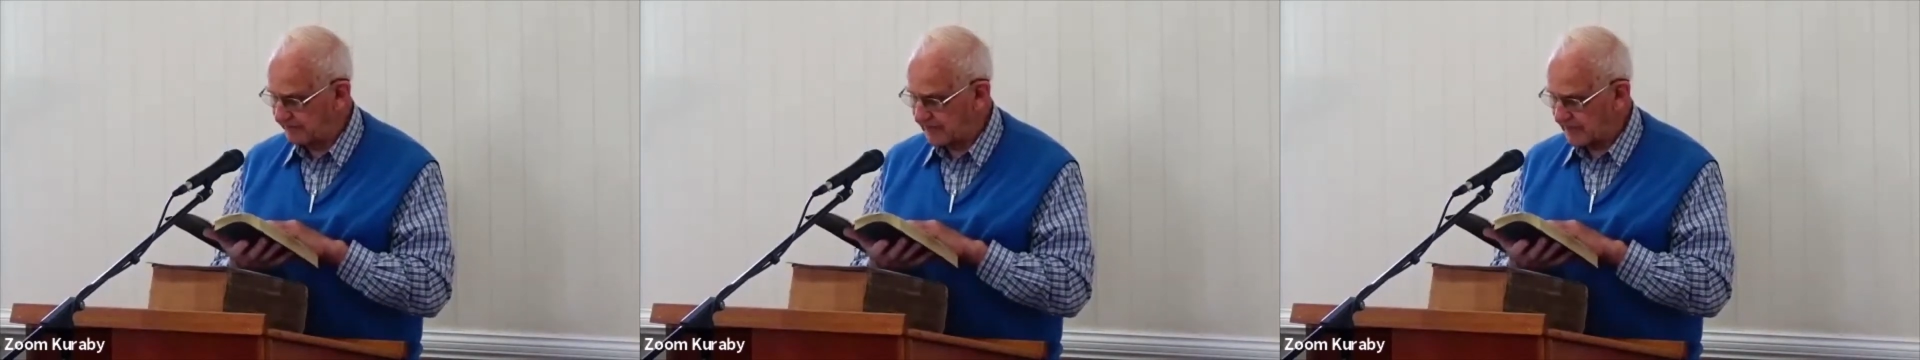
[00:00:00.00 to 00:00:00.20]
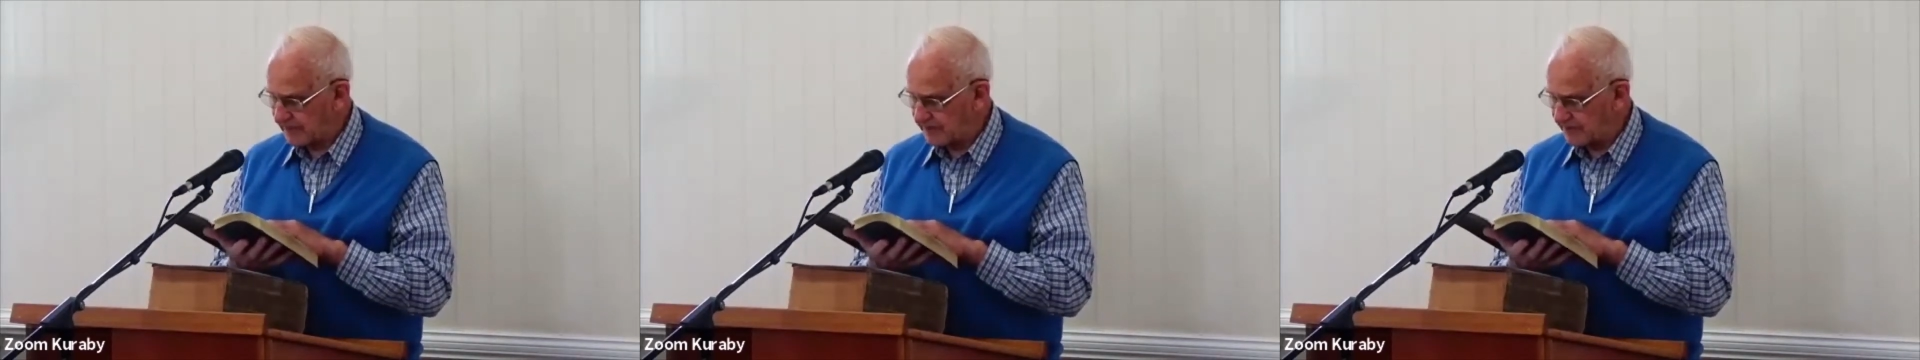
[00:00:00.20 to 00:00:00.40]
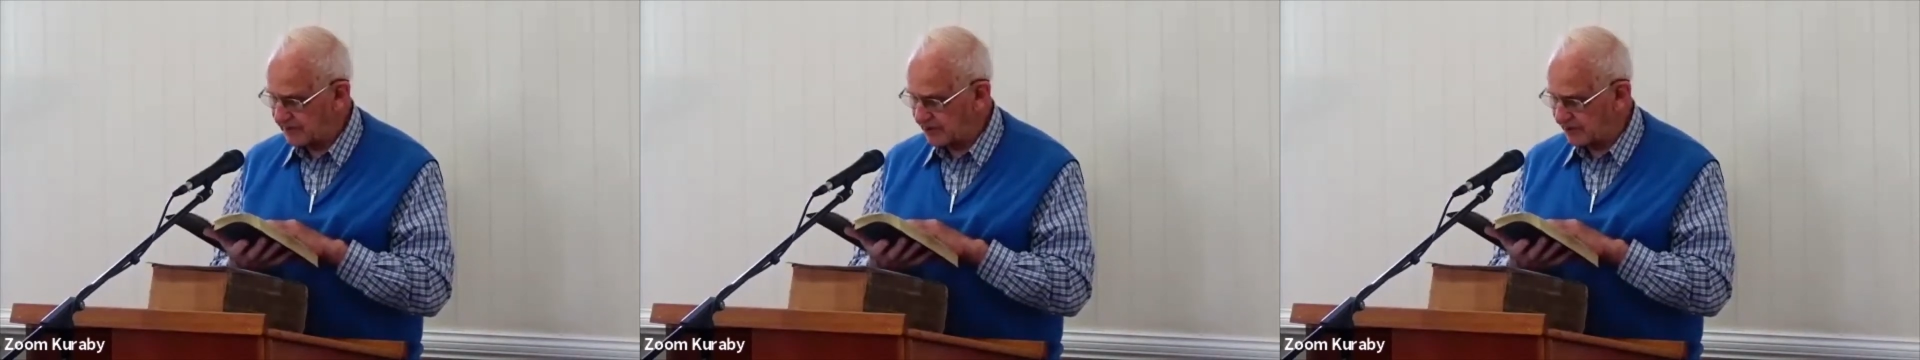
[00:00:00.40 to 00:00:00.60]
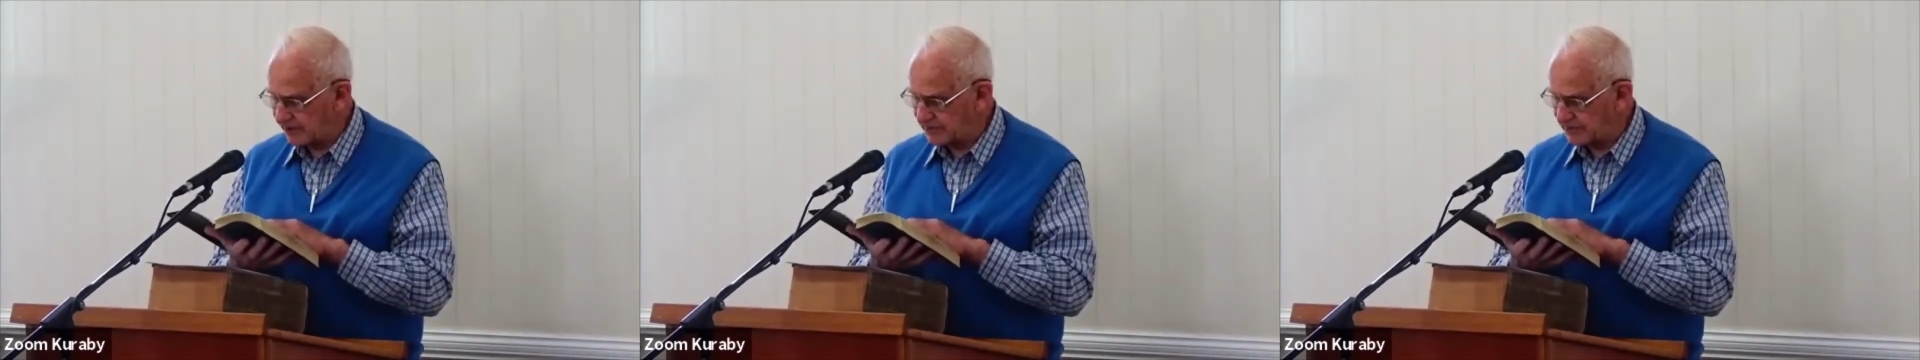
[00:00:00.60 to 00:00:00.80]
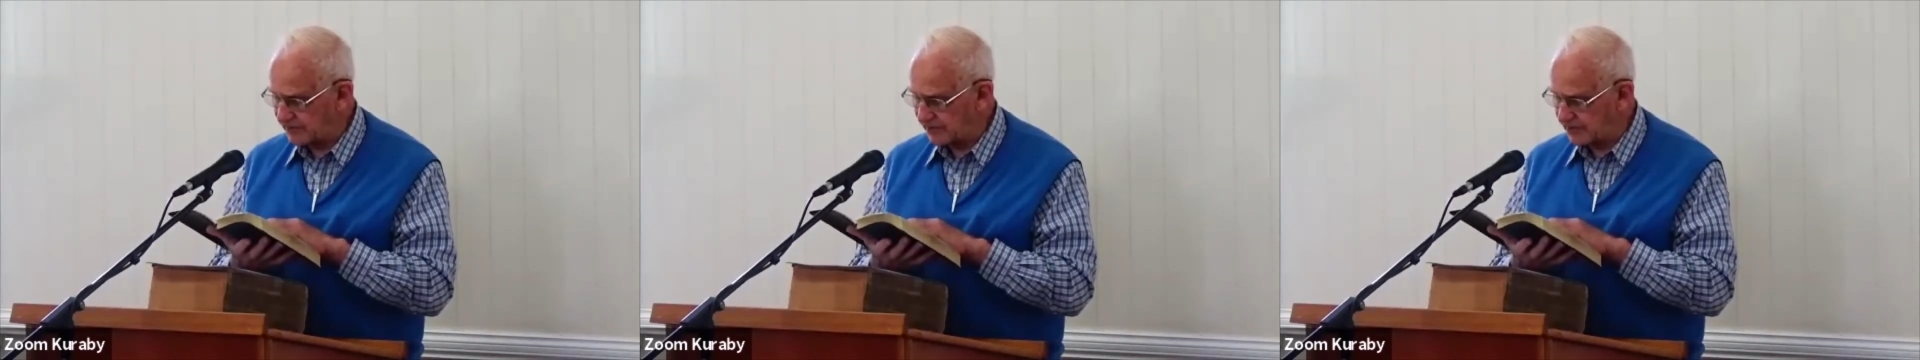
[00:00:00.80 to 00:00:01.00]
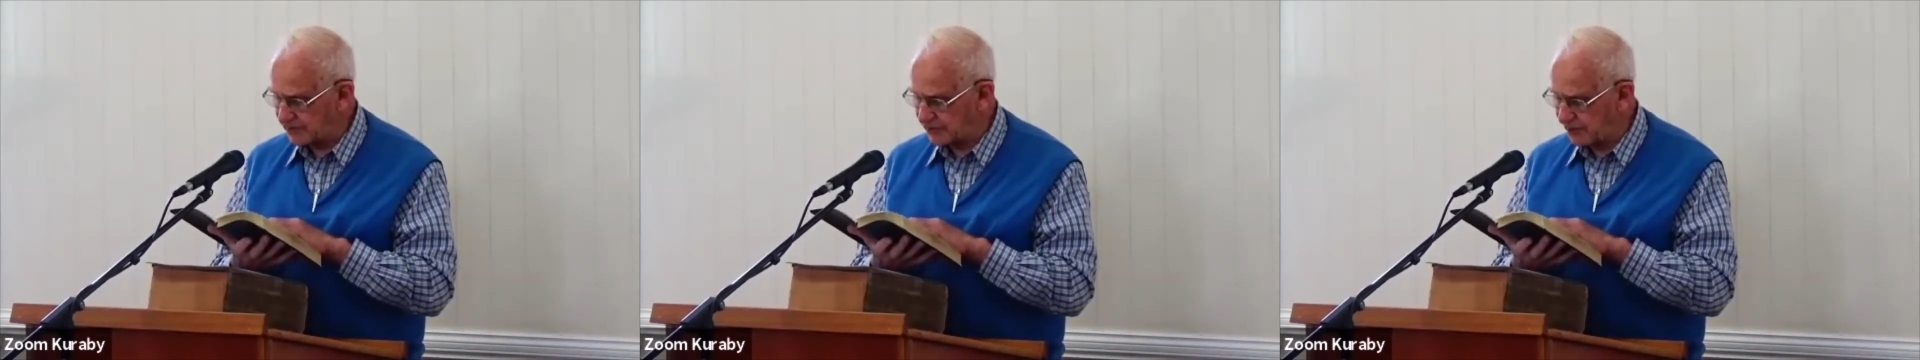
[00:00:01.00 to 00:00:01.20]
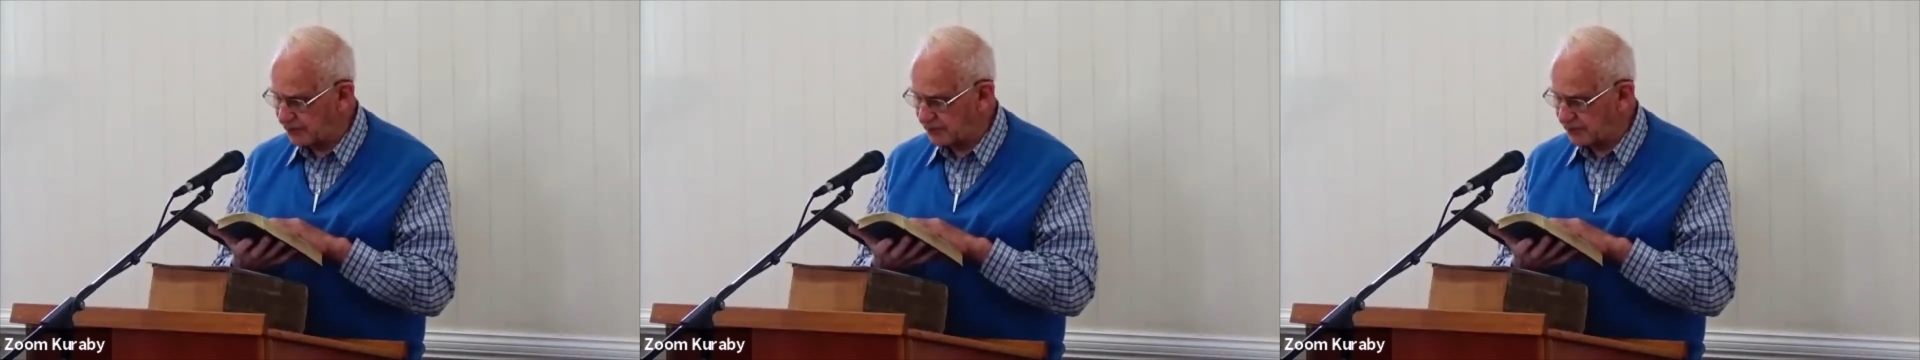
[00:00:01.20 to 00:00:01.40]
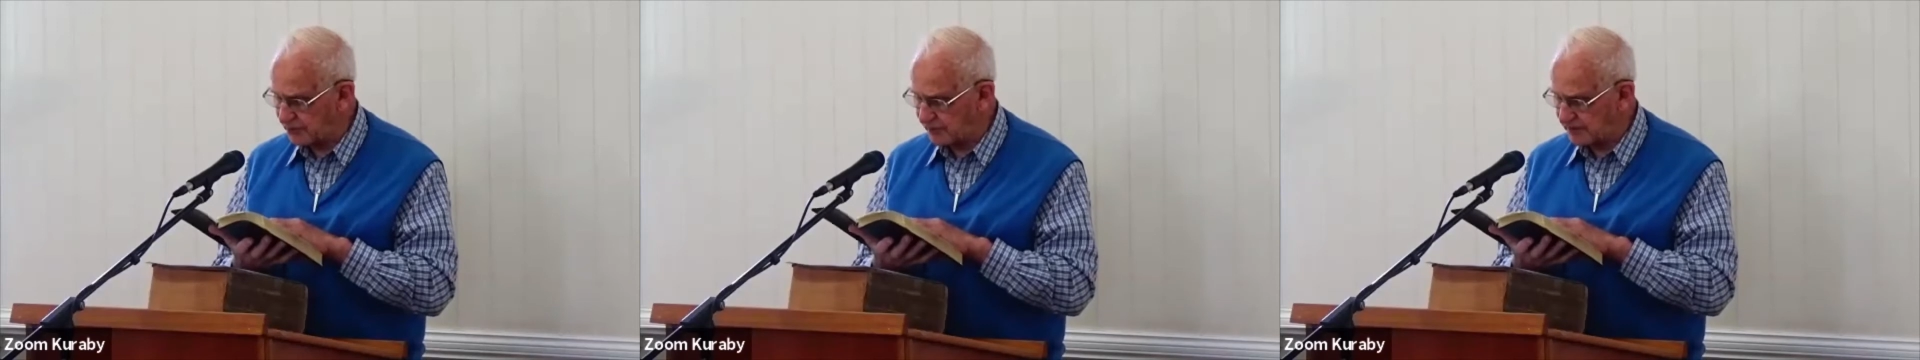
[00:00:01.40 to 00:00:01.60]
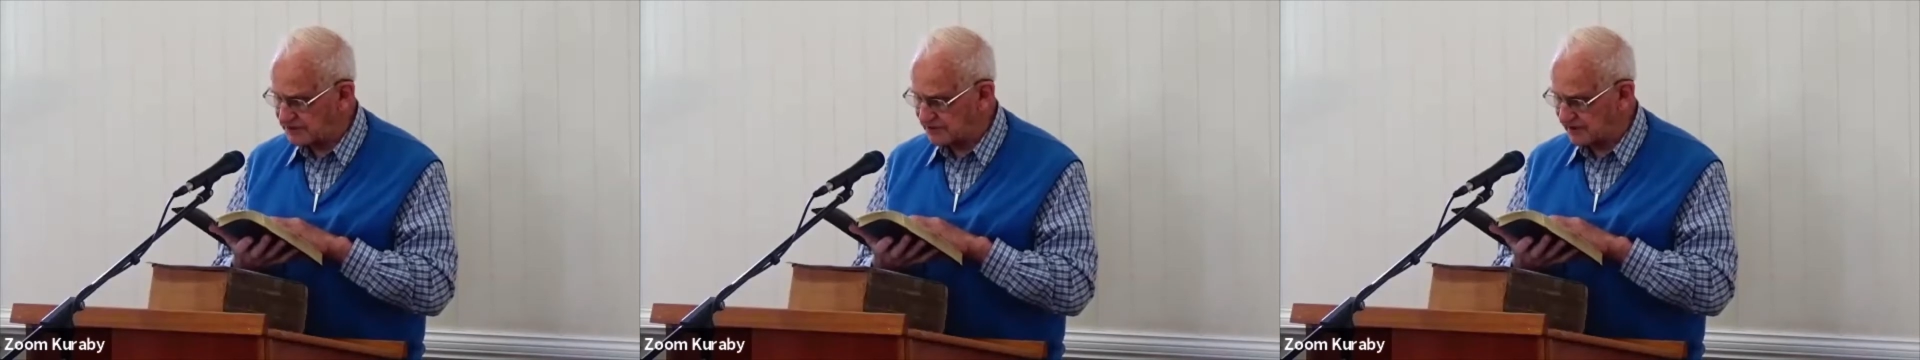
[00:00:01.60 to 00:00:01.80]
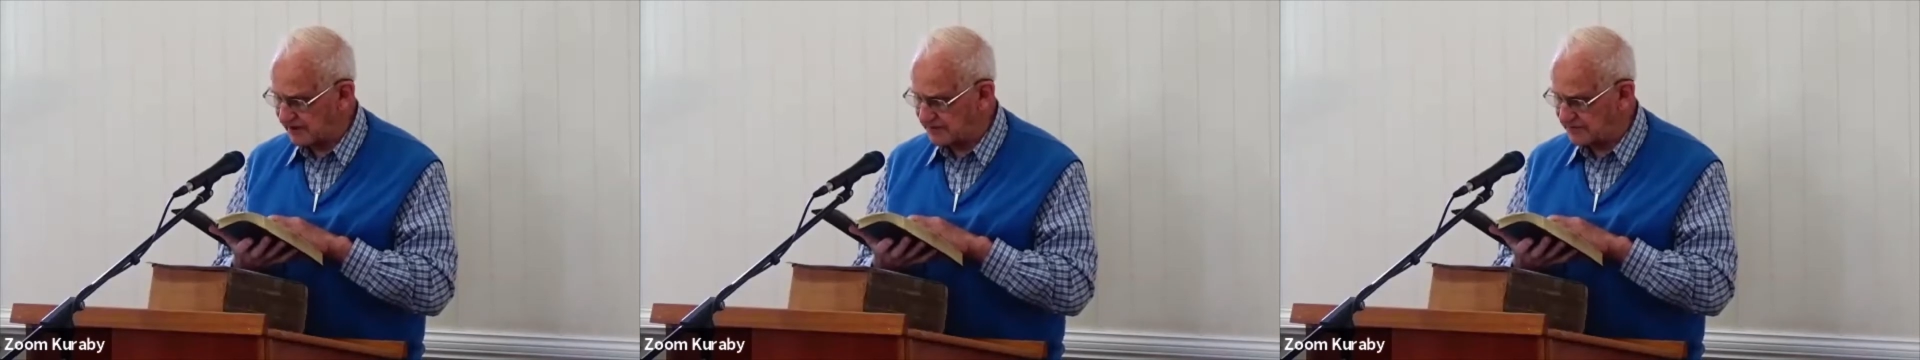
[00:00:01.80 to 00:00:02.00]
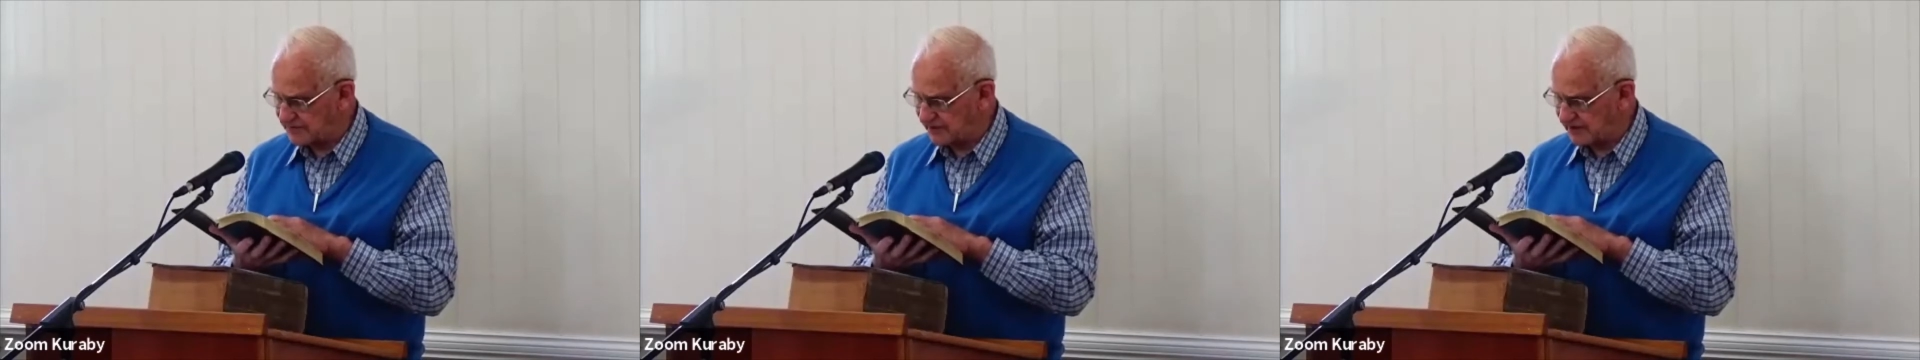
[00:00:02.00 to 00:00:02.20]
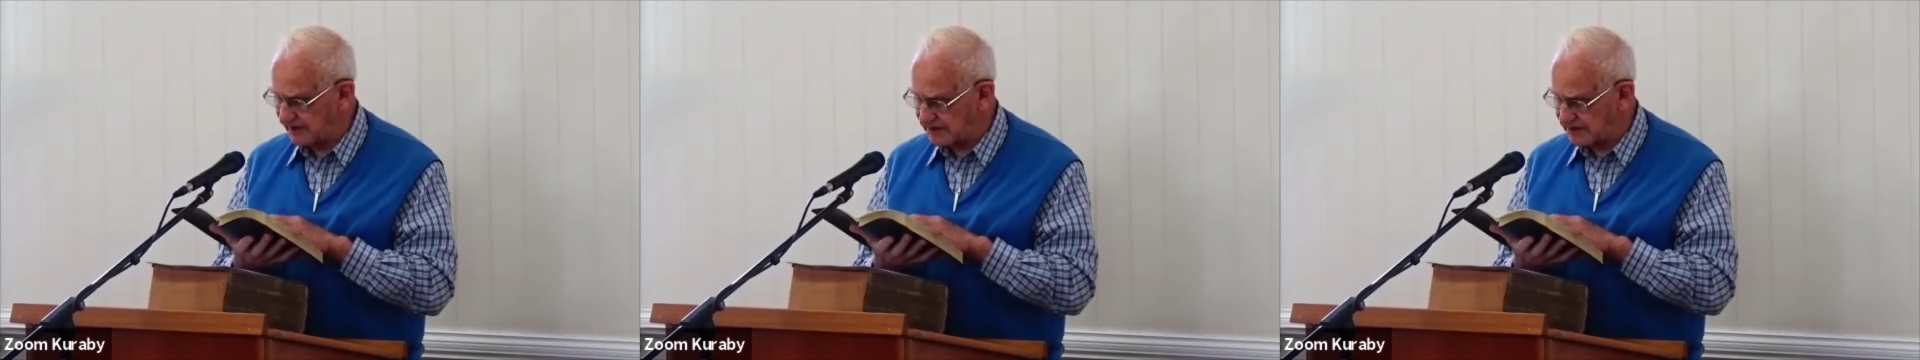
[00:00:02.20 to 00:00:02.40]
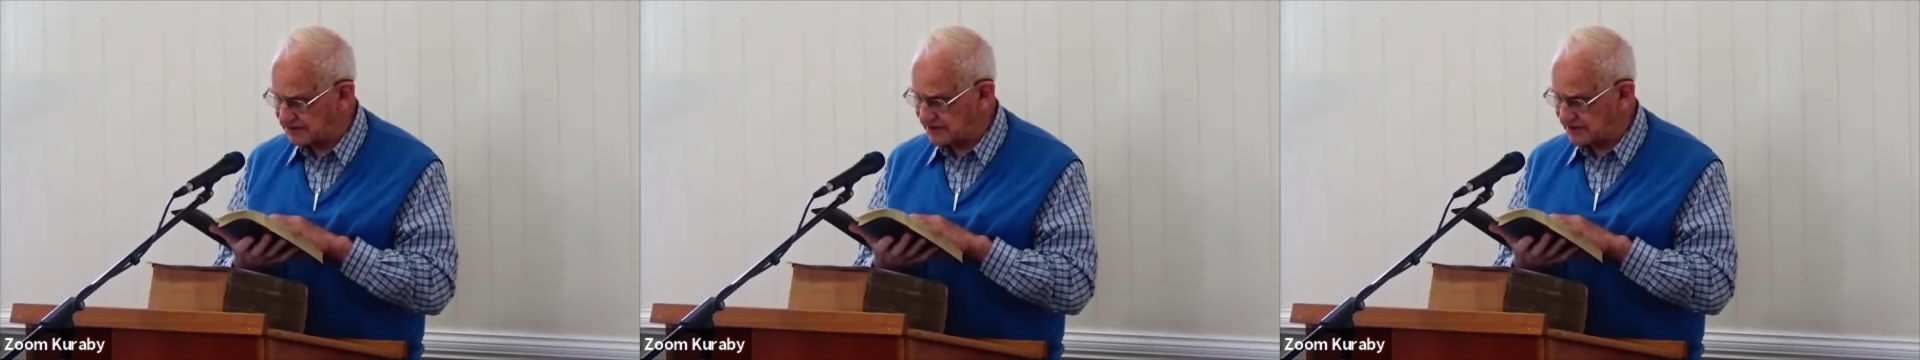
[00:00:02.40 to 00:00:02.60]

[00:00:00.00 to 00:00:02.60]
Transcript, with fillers: because of the truth which lives in us